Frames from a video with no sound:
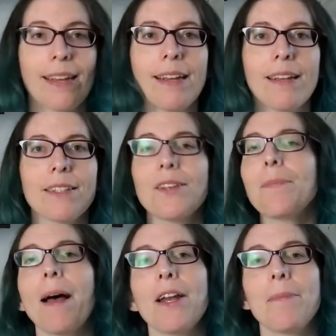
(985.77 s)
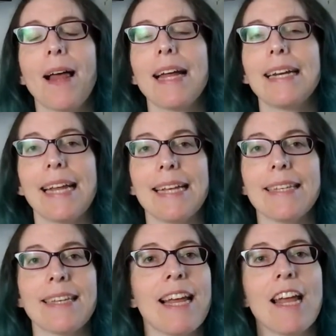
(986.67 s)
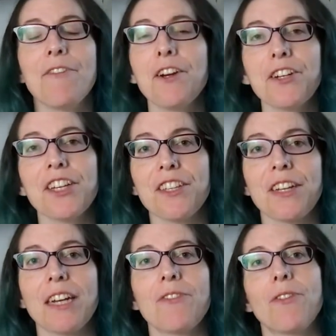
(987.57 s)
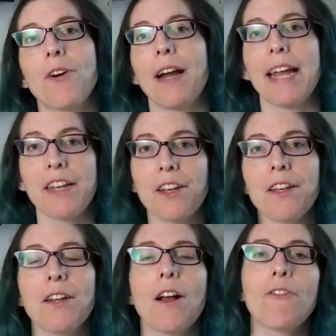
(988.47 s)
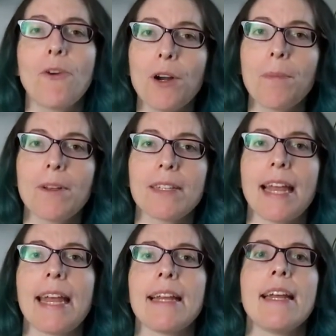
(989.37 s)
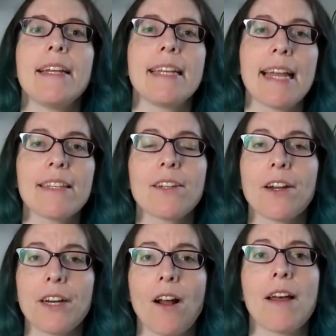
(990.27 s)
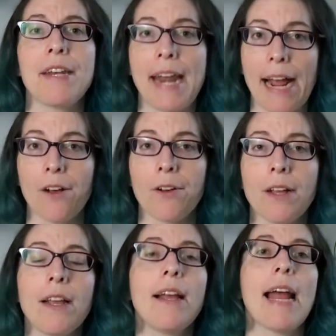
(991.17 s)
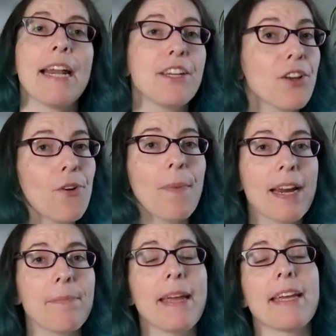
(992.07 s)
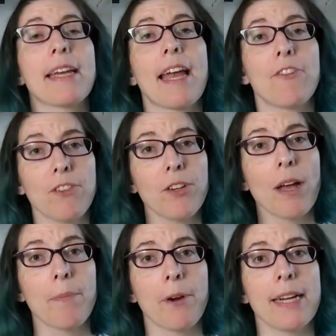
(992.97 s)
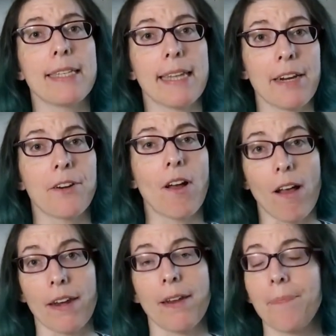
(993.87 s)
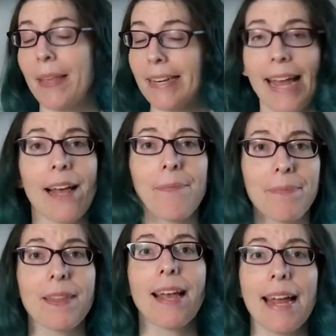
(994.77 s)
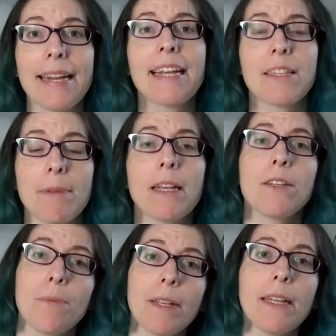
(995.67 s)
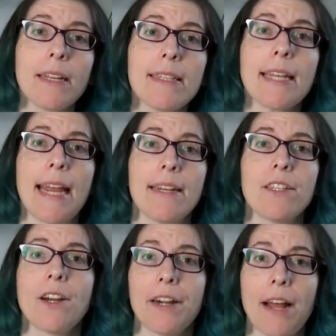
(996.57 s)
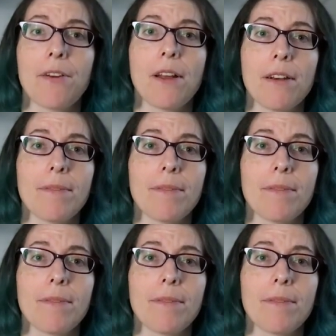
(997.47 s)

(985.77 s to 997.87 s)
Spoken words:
So the bottom line is, if you're just looking for a good, affordable skate to get started on now, and you don't mind making a few upgrades later on, then yeah, the Chaya Kismet is a really good skate to start out on.